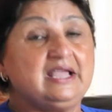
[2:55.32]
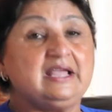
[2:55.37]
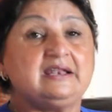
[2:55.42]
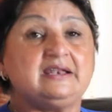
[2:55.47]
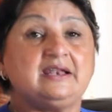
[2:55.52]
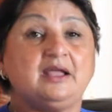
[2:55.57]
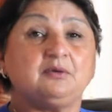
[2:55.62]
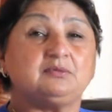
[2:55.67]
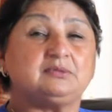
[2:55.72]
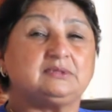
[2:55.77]

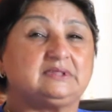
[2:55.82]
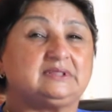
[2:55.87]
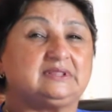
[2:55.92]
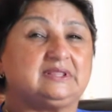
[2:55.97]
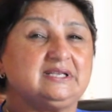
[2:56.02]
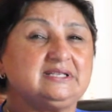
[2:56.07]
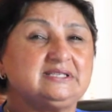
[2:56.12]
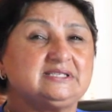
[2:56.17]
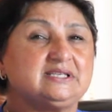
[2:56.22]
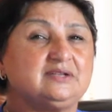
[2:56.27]
Now,
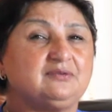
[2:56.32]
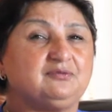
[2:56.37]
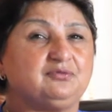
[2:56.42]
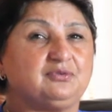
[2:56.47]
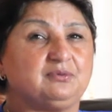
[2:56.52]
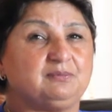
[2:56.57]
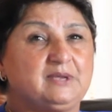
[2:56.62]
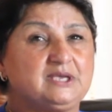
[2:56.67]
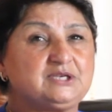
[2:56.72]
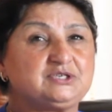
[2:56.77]
this
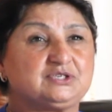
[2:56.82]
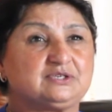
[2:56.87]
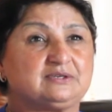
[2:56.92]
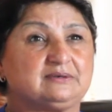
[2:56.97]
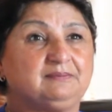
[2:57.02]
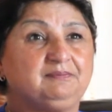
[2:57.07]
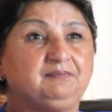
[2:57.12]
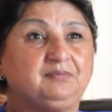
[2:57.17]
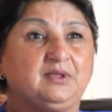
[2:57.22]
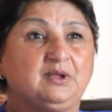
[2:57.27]

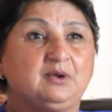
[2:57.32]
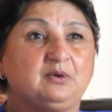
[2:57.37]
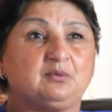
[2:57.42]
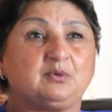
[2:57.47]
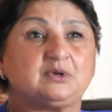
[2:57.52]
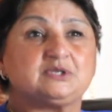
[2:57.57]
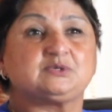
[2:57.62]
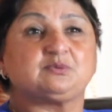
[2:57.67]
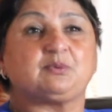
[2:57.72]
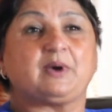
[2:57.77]
information
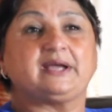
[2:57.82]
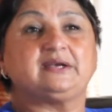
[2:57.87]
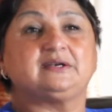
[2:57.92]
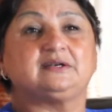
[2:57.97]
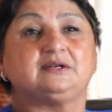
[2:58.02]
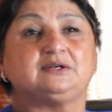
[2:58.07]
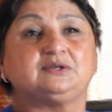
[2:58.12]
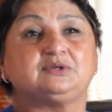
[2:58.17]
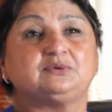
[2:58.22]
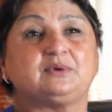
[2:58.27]
was
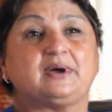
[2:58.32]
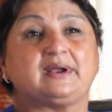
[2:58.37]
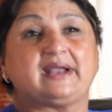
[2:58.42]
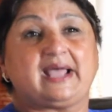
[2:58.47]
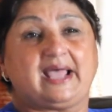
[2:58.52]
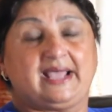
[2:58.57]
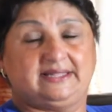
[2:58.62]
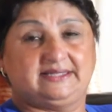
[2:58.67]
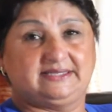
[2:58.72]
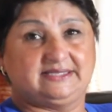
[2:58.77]
vital to our
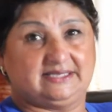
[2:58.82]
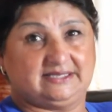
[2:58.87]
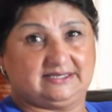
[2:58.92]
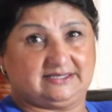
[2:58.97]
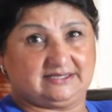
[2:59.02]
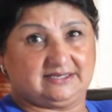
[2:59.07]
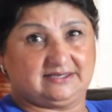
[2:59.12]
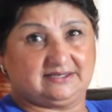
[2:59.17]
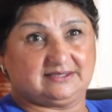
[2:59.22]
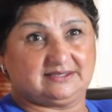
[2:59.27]

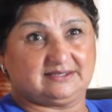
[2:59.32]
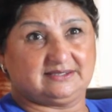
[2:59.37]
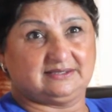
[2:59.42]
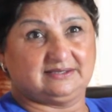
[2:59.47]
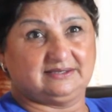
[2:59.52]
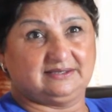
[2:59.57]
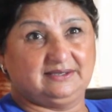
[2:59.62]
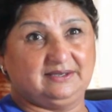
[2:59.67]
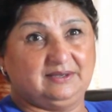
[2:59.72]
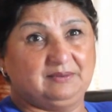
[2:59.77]
ancestors
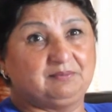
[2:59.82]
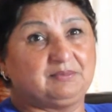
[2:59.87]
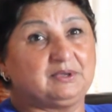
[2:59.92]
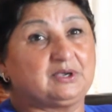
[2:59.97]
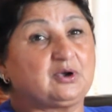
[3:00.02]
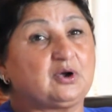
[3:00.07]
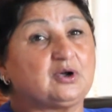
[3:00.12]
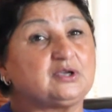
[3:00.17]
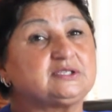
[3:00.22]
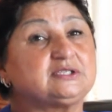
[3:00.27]

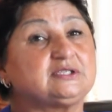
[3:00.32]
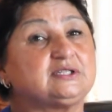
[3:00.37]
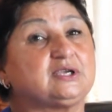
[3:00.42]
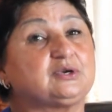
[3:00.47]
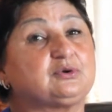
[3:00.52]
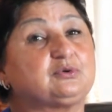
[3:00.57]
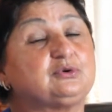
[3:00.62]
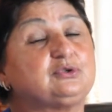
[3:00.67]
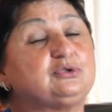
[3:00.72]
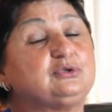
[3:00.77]
because they
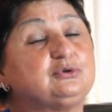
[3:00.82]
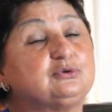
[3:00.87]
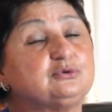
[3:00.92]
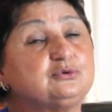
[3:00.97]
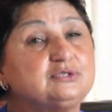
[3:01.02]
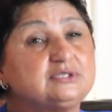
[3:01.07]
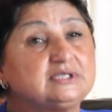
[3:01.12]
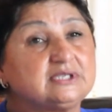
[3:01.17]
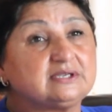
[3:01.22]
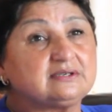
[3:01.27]
could
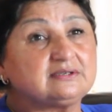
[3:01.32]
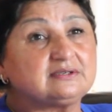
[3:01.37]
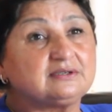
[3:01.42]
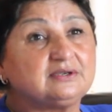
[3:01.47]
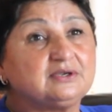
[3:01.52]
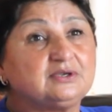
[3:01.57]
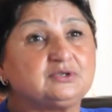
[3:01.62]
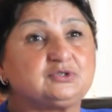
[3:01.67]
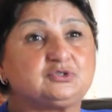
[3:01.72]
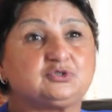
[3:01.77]
use it
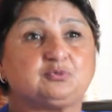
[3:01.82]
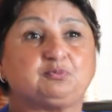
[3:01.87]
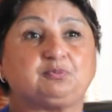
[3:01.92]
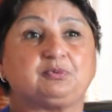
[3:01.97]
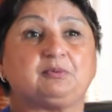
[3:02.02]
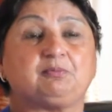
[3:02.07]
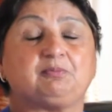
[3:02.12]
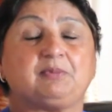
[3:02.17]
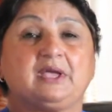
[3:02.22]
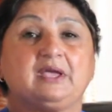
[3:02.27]
to
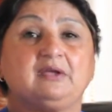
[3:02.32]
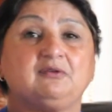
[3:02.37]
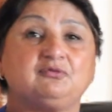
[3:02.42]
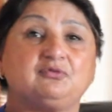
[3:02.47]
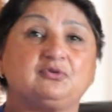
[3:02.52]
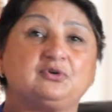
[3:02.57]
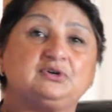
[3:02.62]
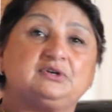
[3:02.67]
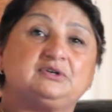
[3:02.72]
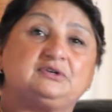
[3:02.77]
prepare
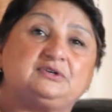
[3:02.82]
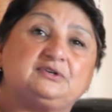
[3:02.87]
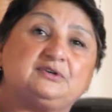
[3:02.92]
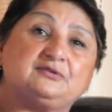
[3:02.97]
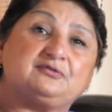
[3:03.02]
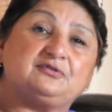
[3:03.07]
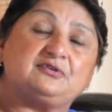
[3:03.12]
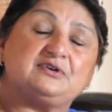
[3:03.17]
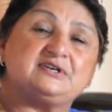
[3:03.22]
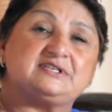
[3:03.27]
for
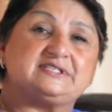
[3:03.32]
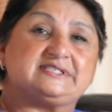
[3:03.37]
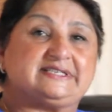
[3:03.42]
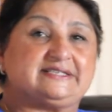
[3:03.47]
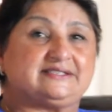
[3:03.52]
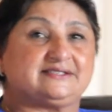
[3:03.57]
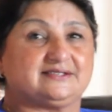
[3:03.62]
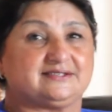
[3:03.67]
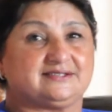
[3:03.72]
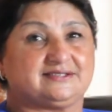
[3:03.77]
different
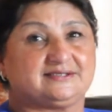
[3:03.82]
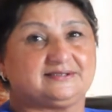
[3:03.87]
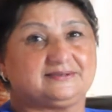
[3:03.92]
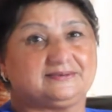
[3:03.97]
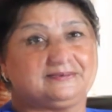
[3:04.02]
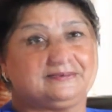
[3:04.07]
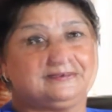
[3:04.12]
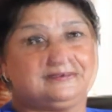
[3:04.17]
seasons.